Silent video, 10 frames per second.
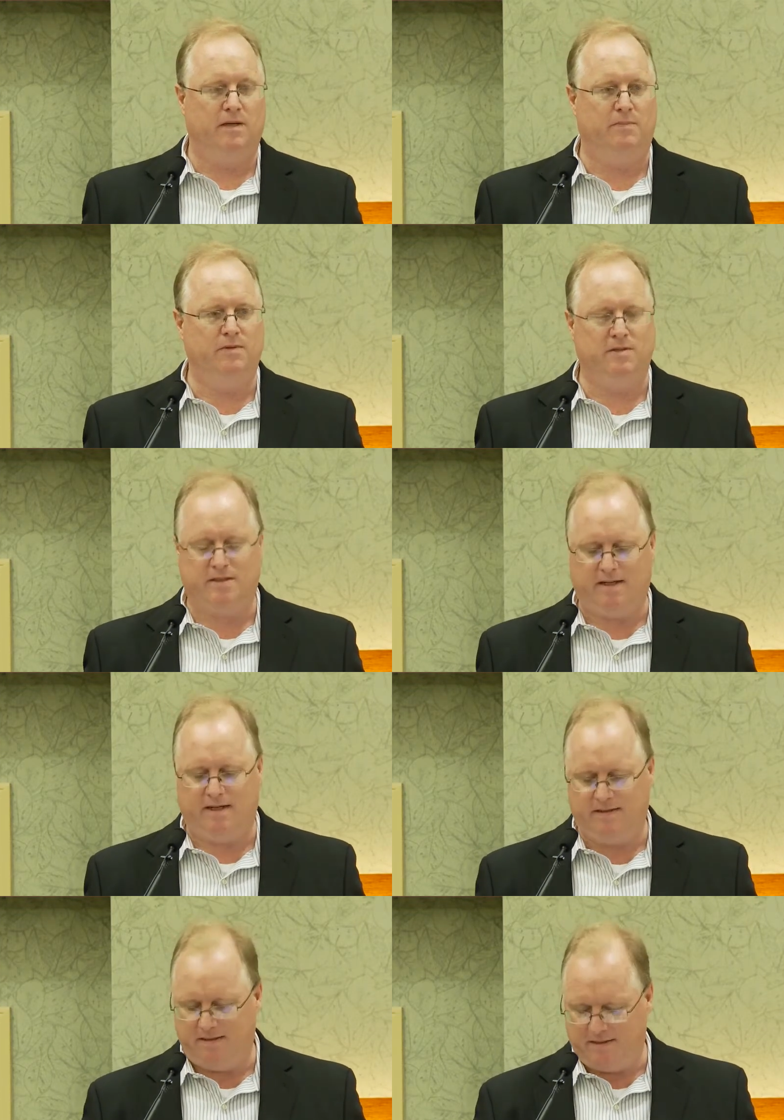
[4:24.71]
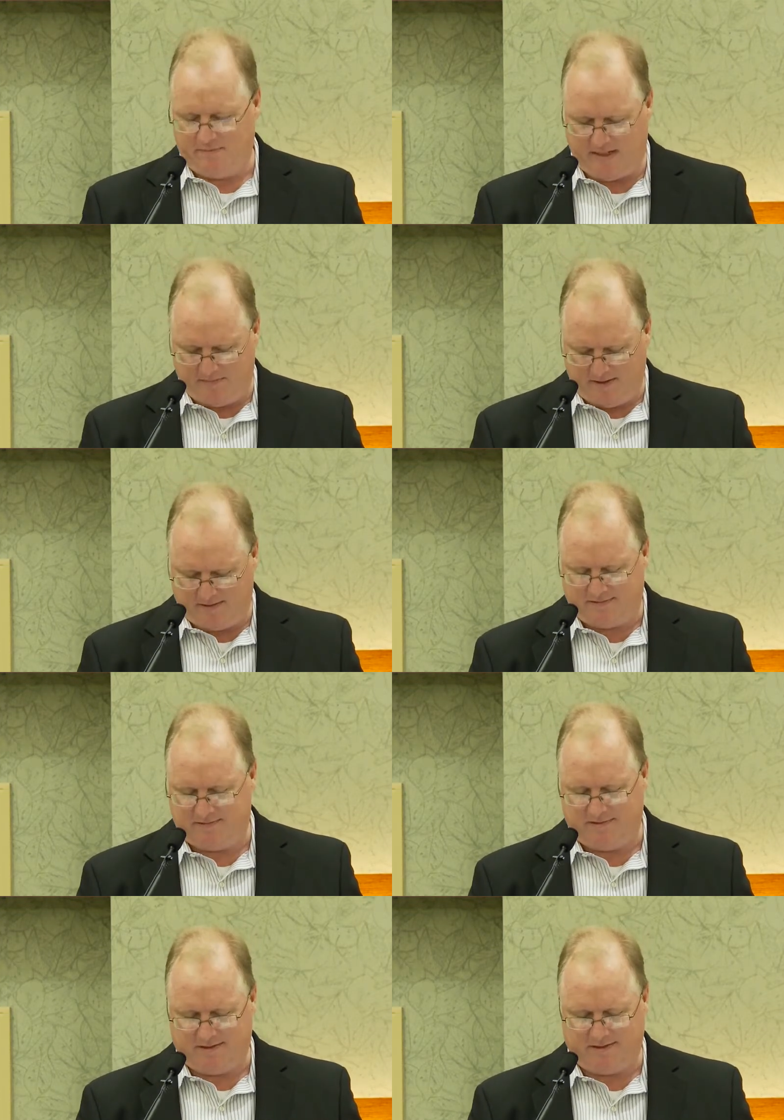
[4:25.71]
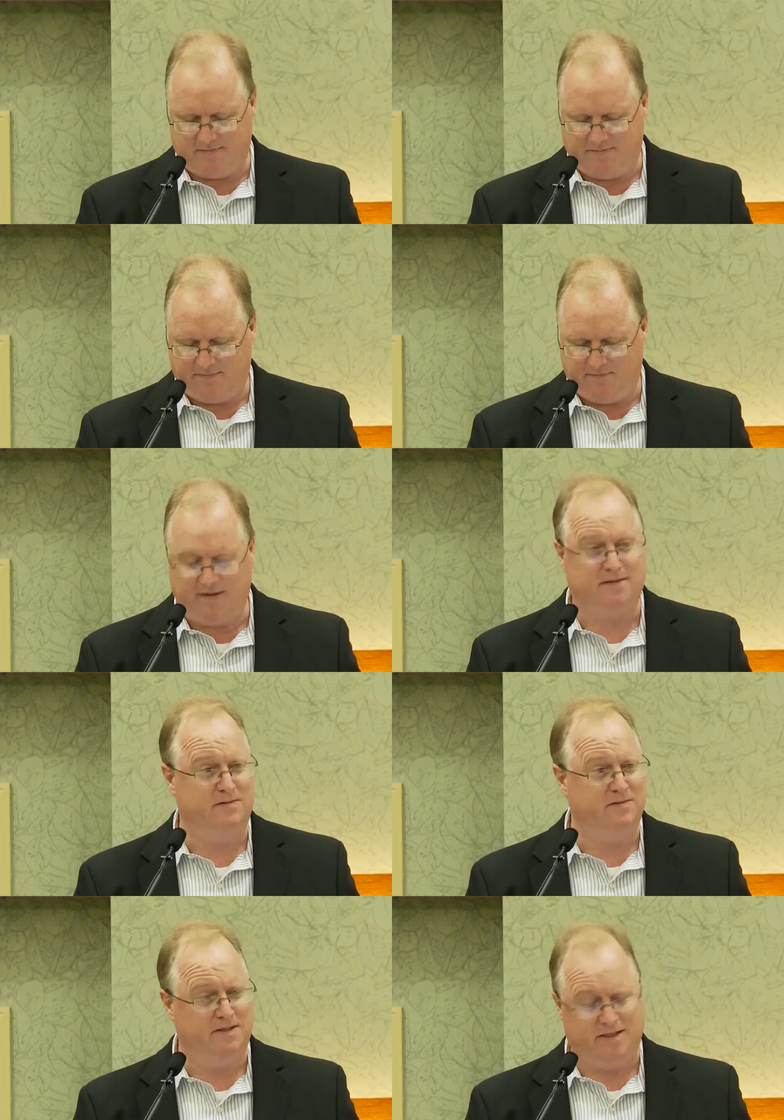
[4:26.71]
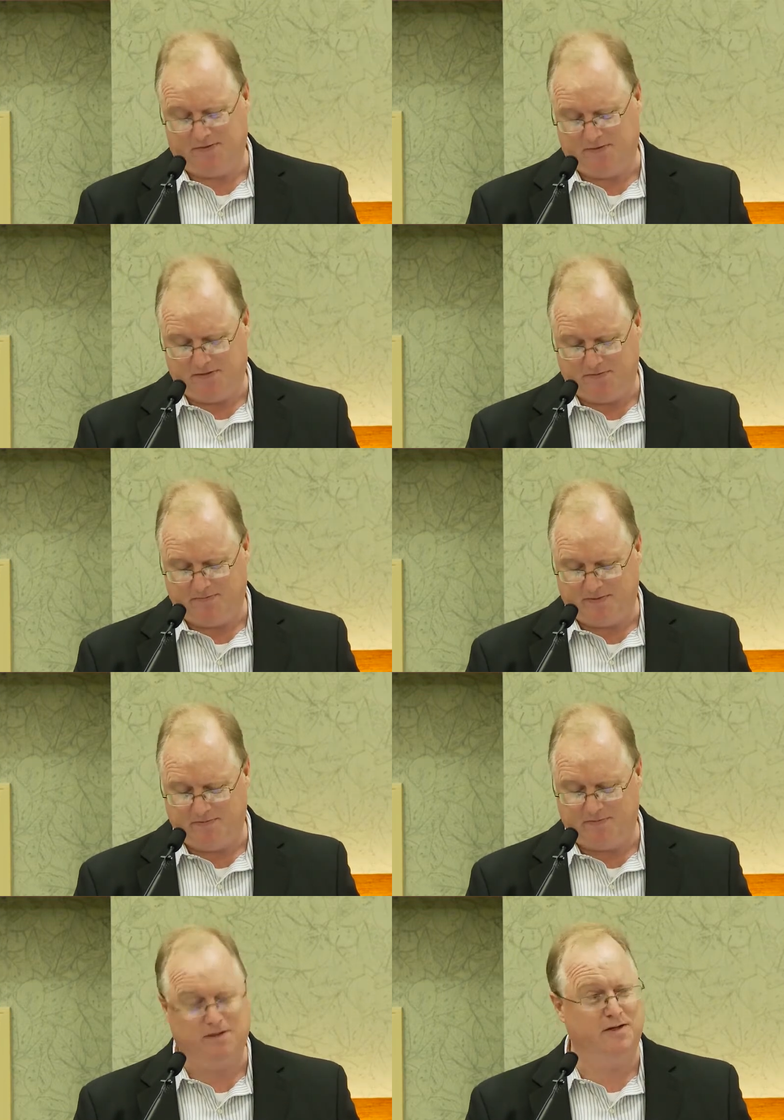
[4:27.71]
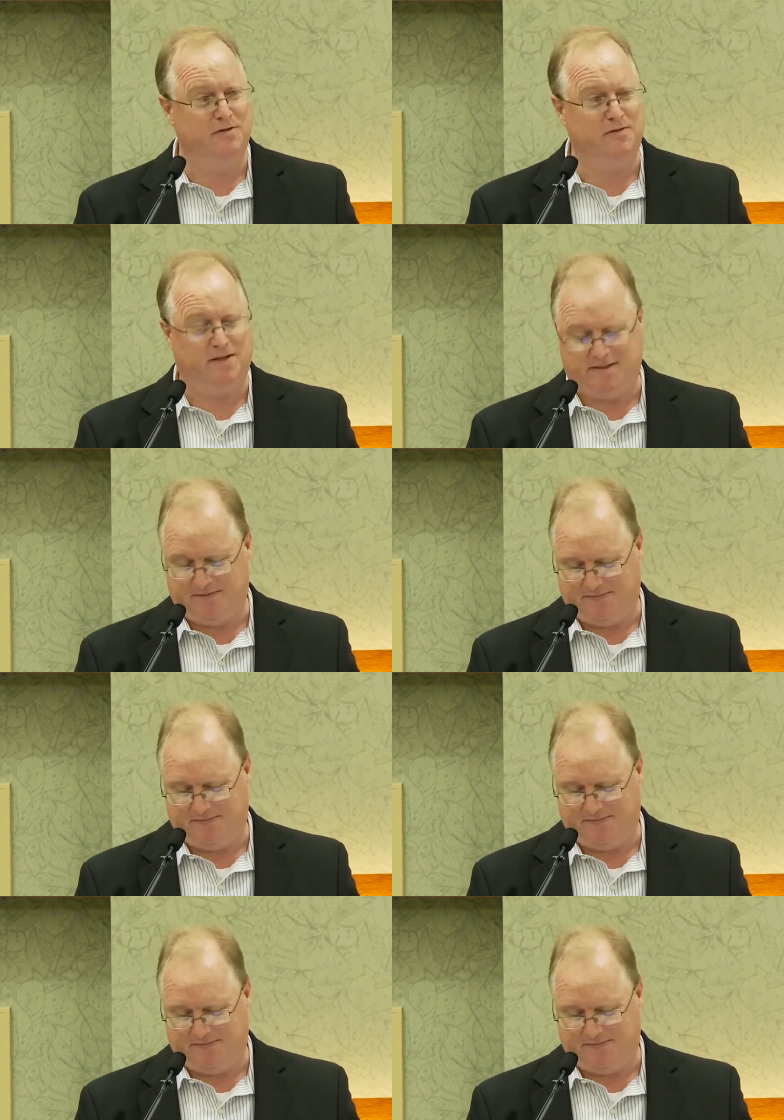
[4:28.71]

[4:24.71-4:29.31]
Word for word: A blue sky idea, maybe it's um, fantasy, I don't know. But we're going to try.